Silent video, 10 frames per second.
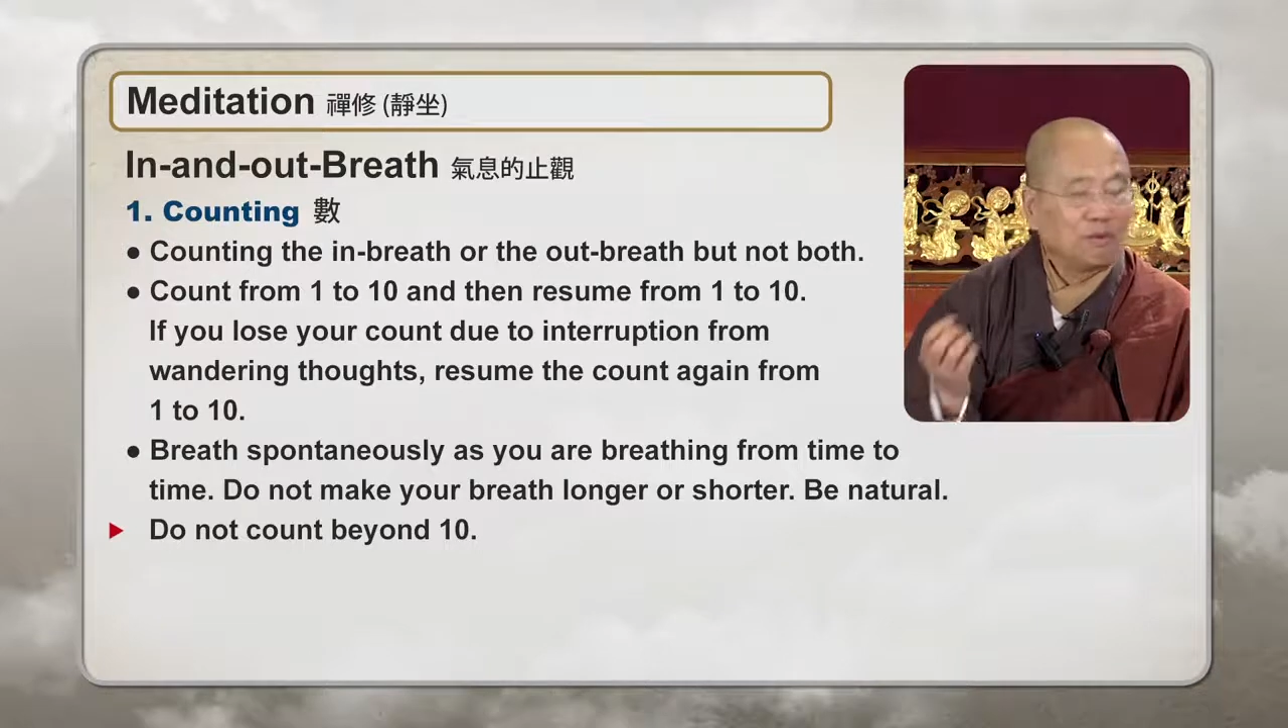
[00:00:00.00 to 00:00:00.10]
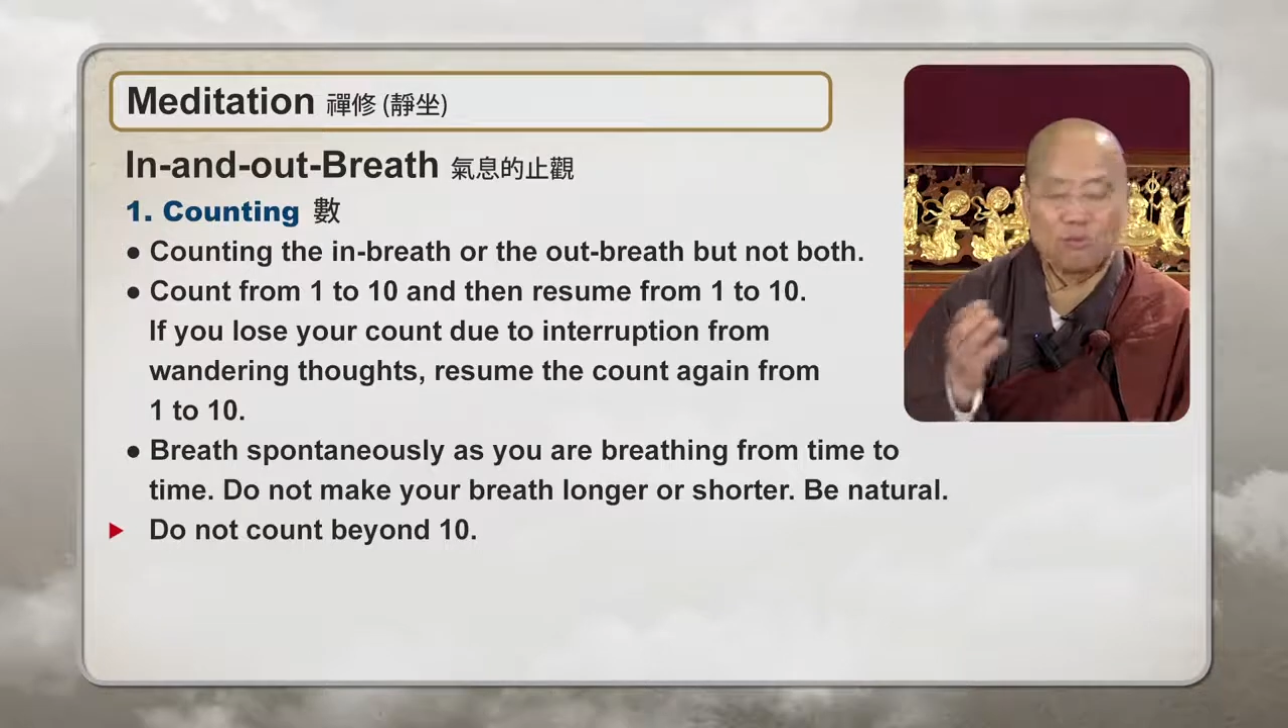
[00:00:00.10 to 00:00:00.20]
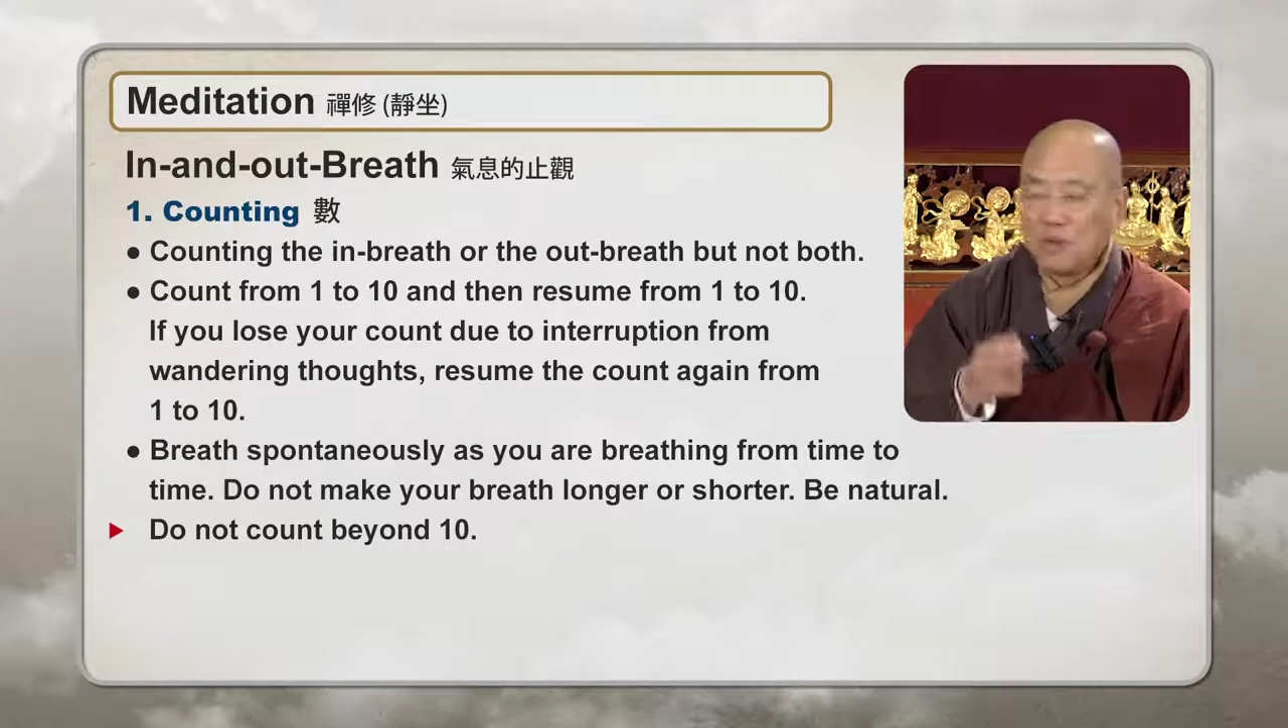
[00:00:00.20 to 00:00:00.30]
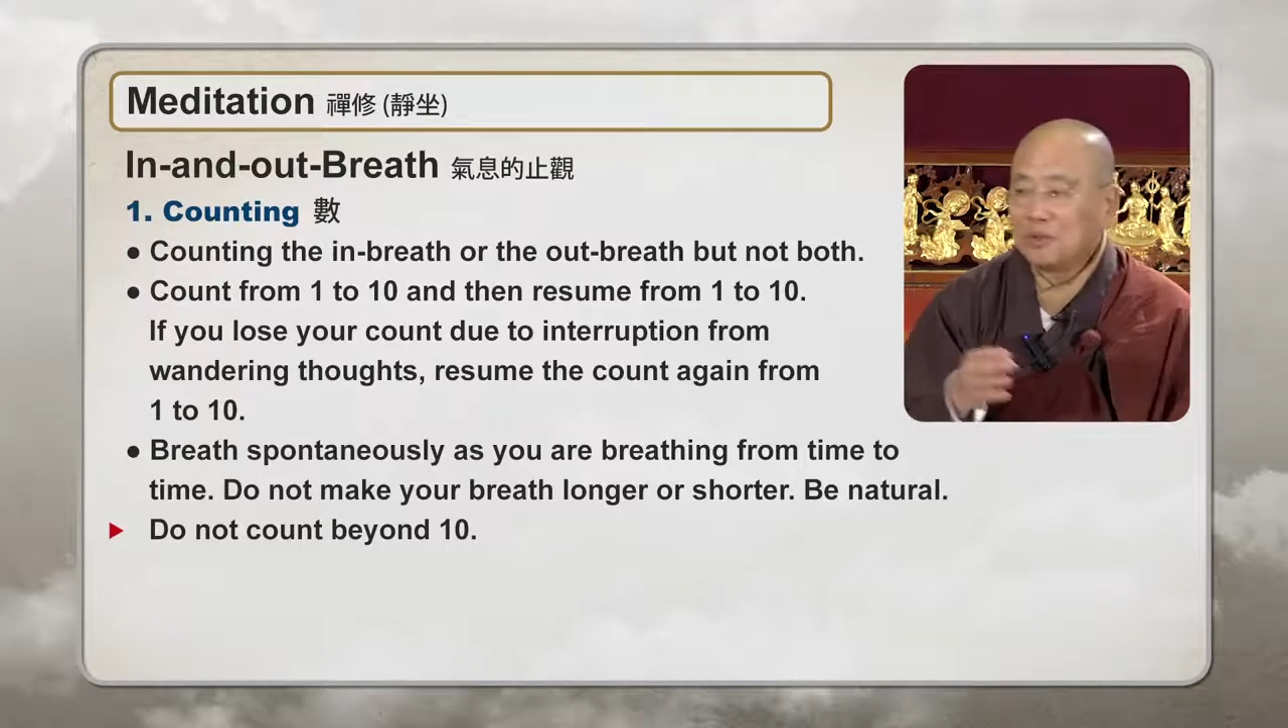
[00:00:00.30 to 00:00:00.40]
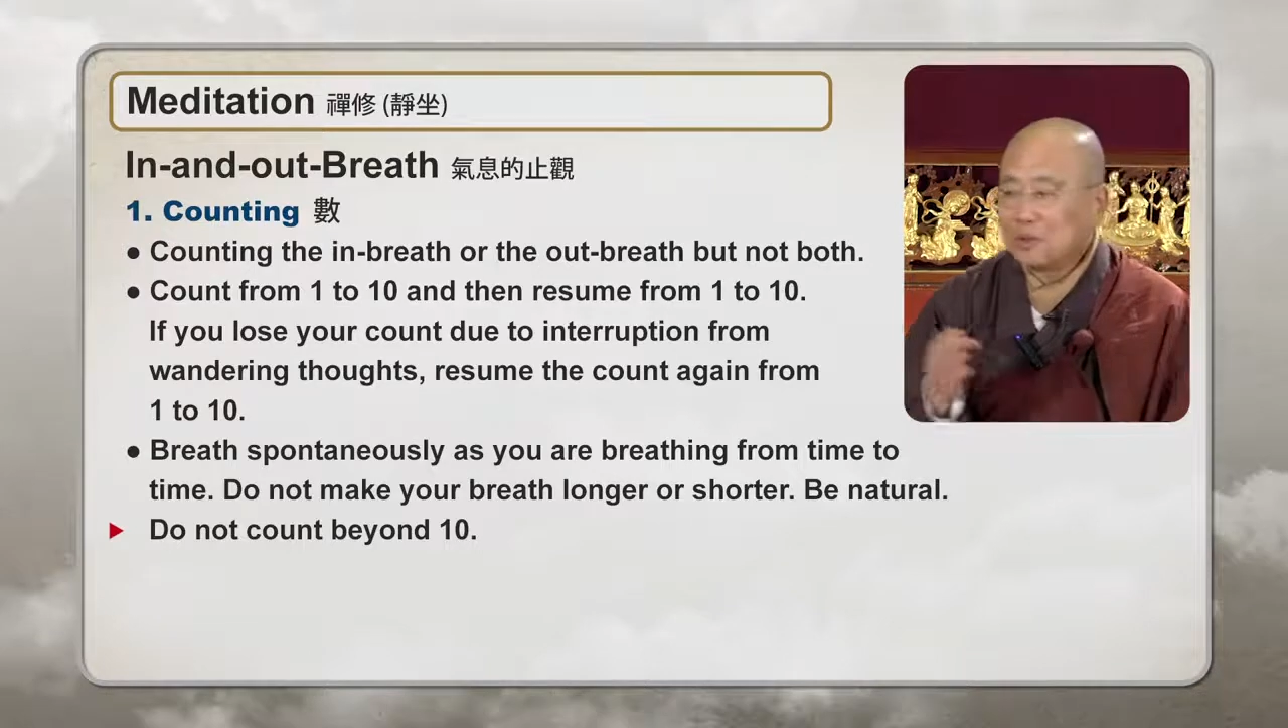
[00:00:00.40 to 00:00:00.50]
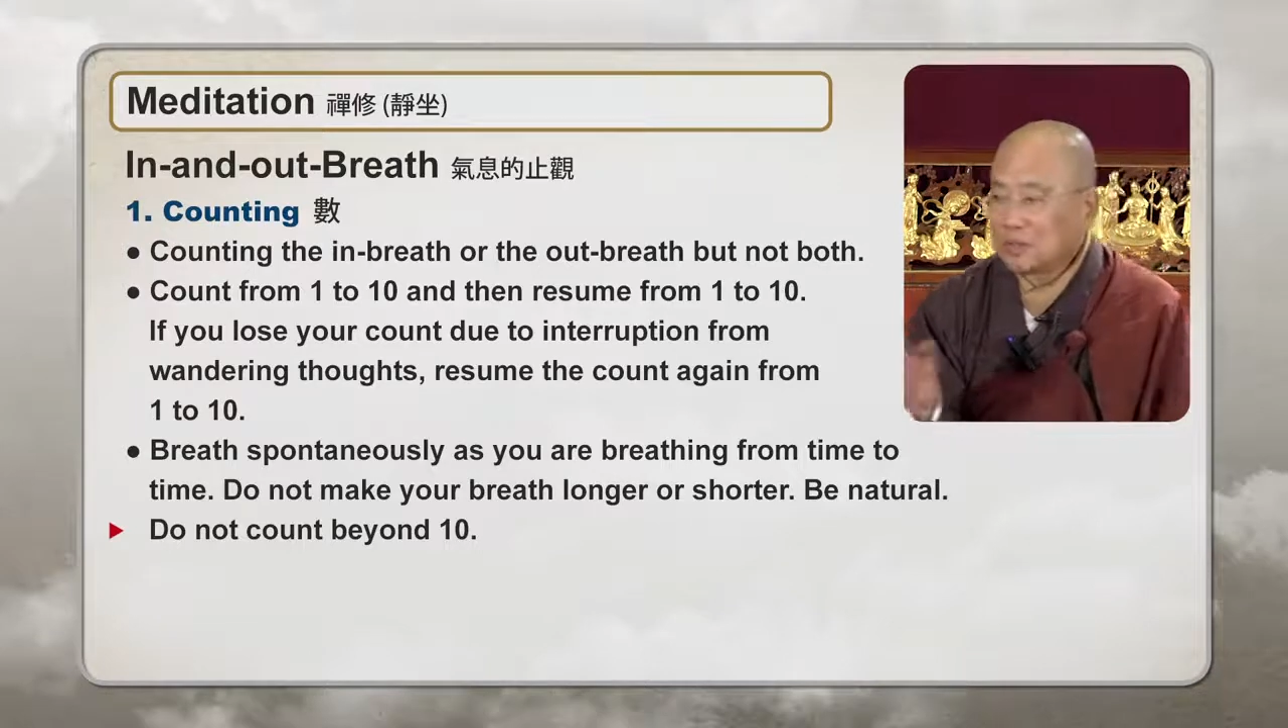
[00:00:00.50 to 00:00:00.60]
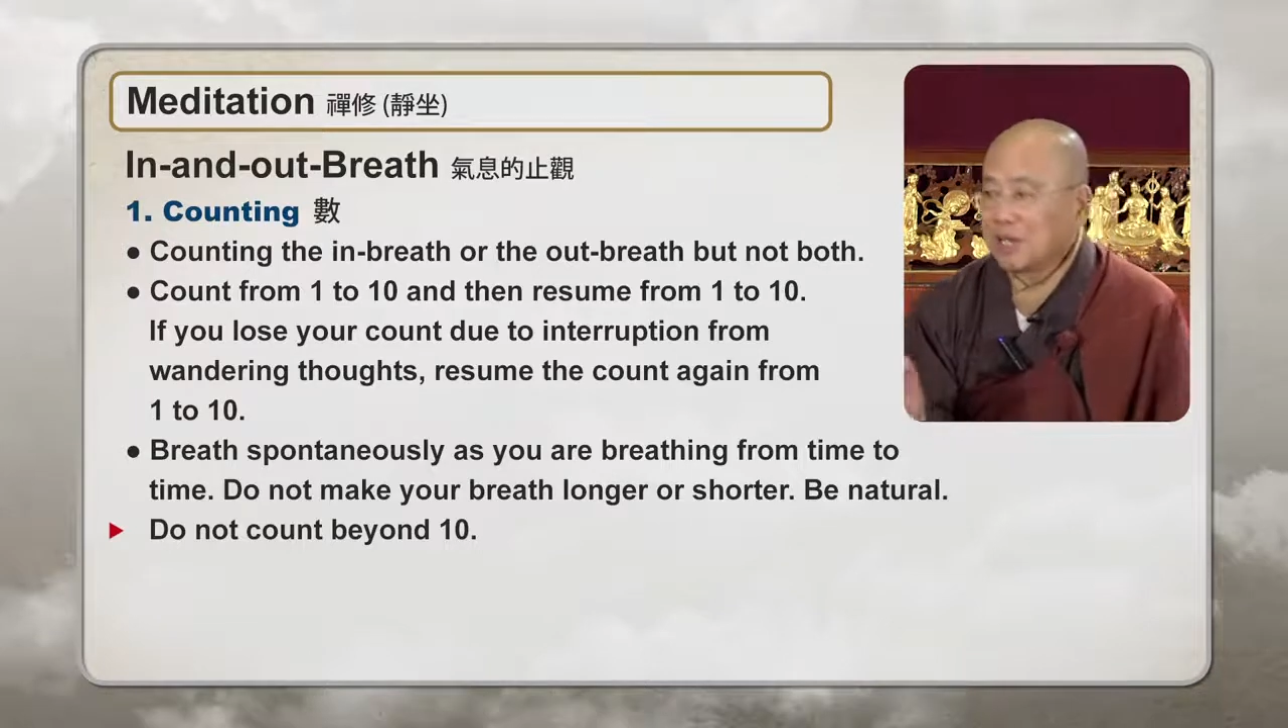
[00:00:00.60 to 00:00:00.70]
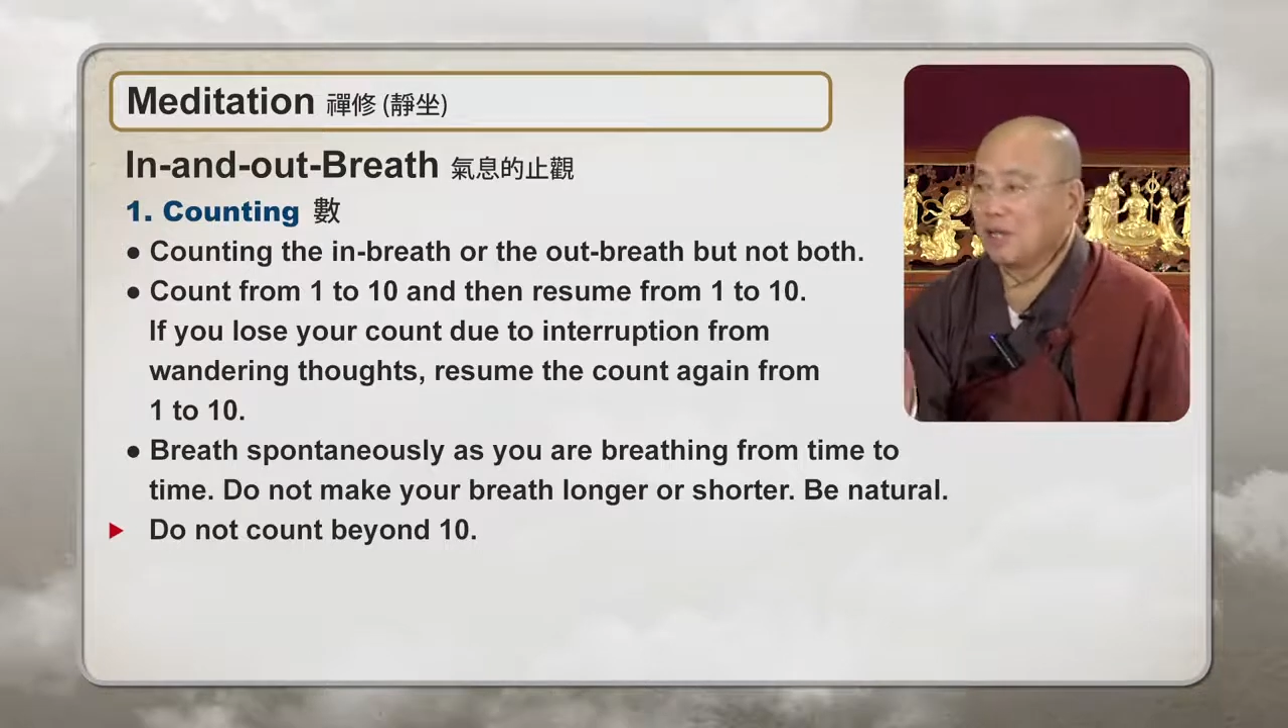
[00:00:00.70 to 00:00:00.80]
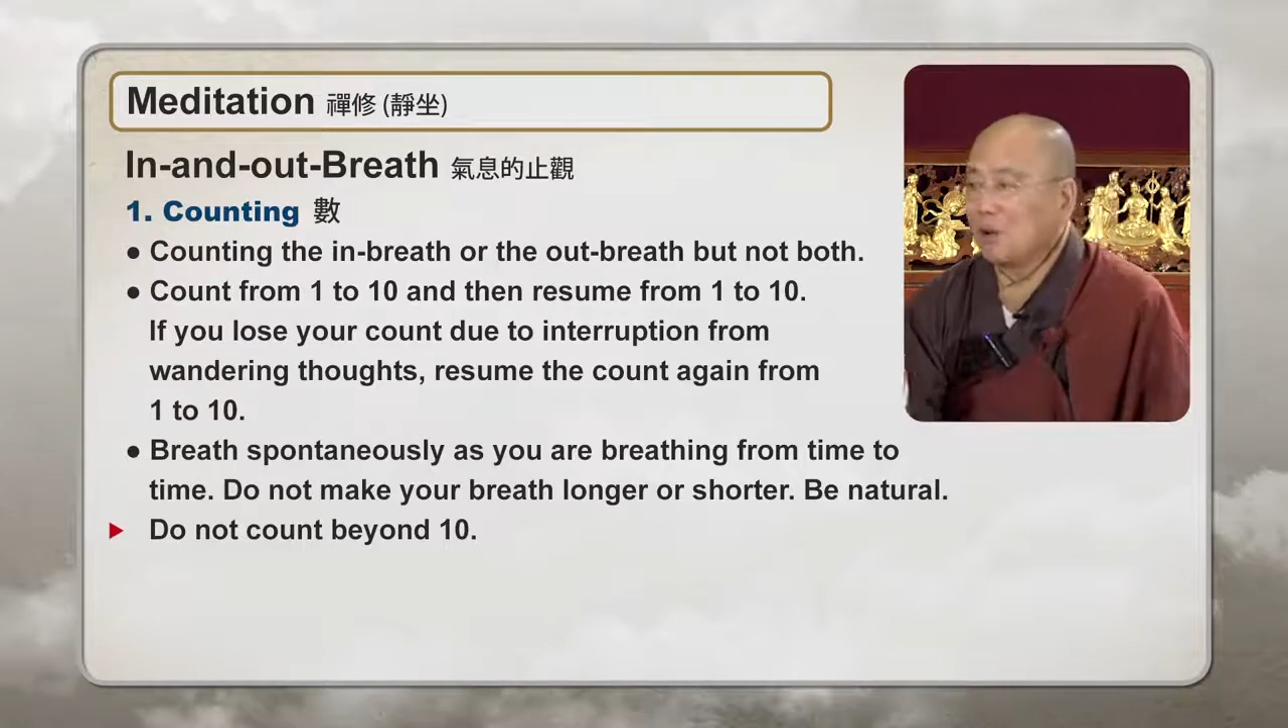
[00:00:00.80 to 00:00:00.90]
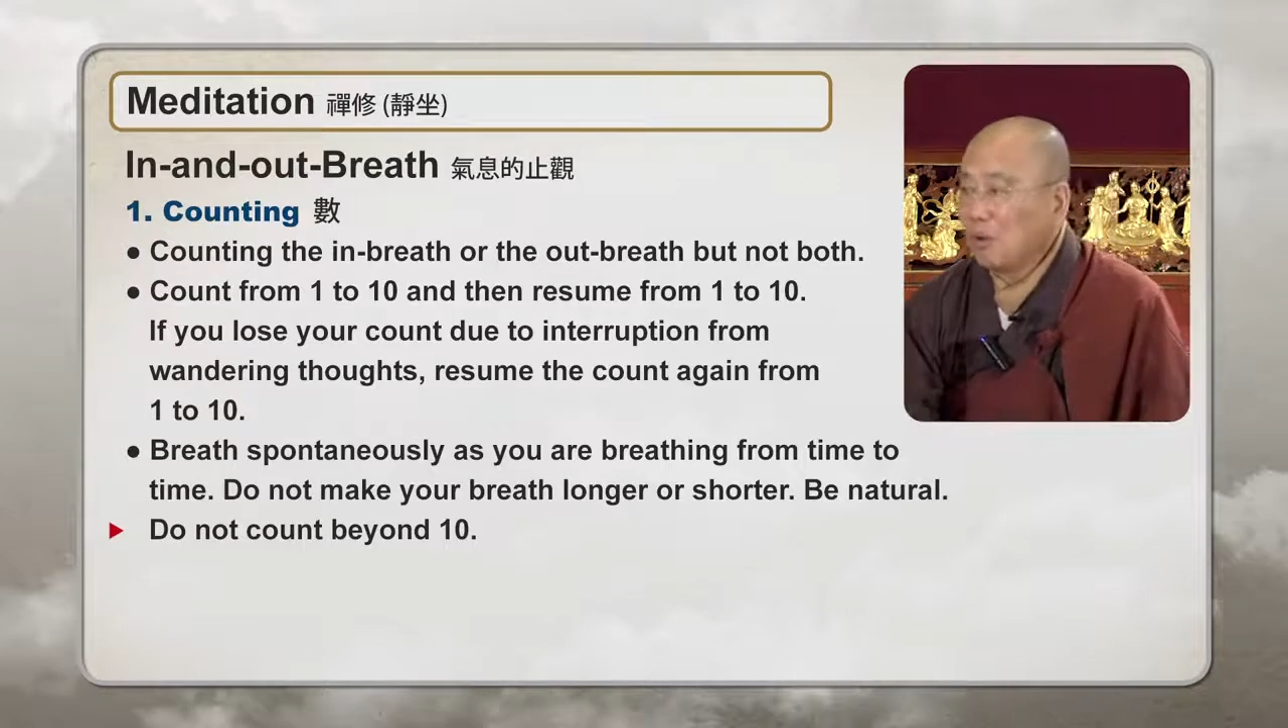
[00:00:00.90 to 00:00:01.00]
From 1 to
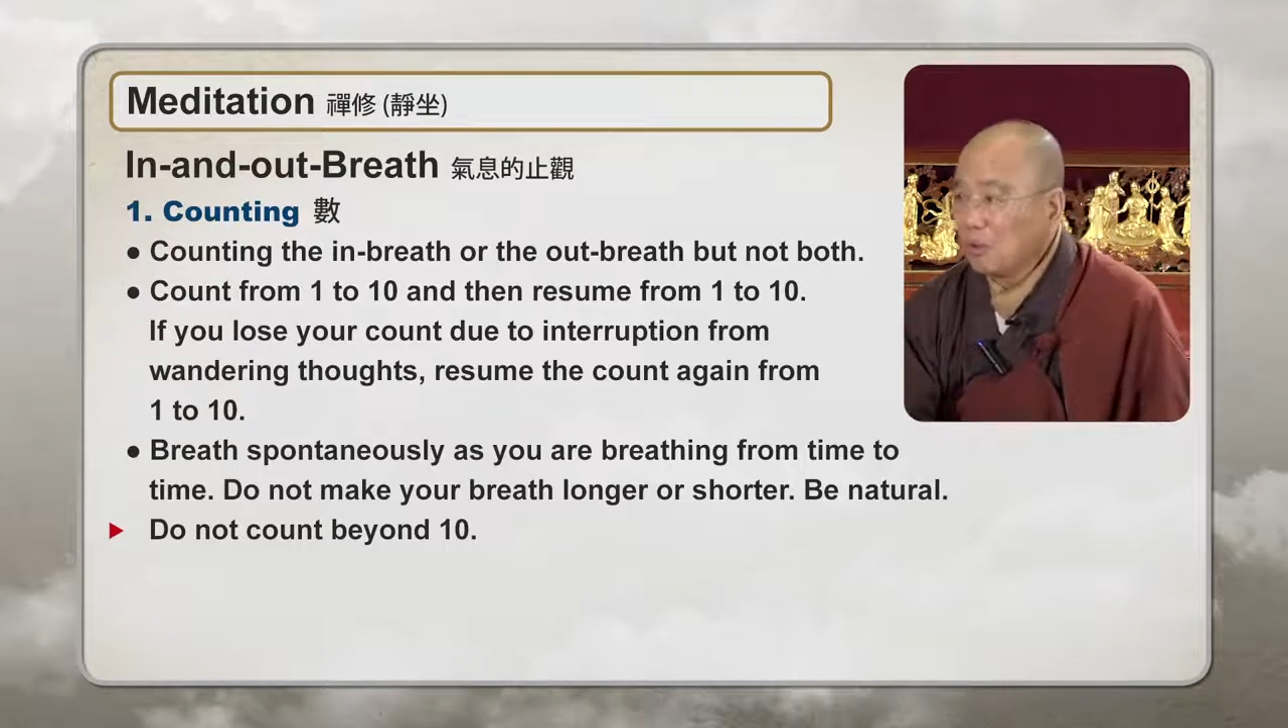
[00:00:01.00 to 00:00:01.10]
10